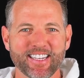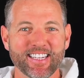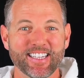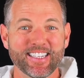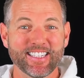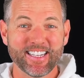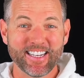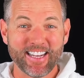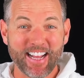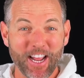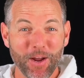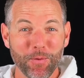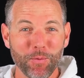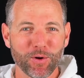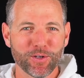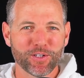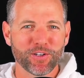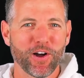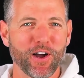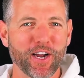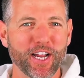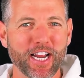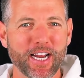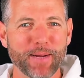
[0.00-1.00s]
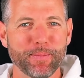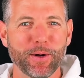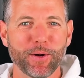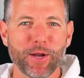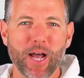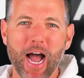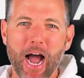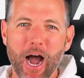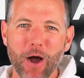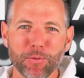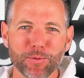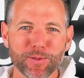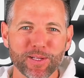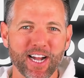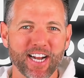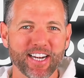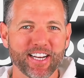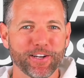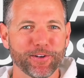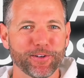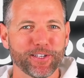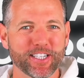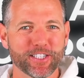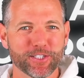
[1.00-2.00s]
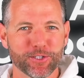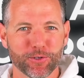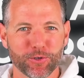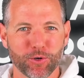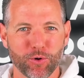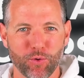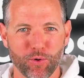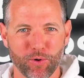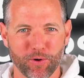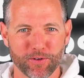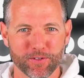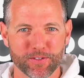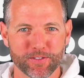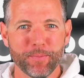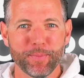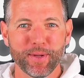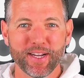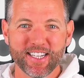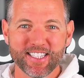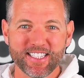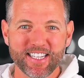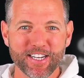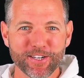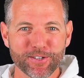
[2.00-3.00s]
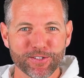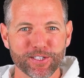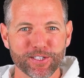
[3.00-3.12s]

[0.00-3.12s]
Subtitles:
Today we're talking about outlining your digital course, because here's the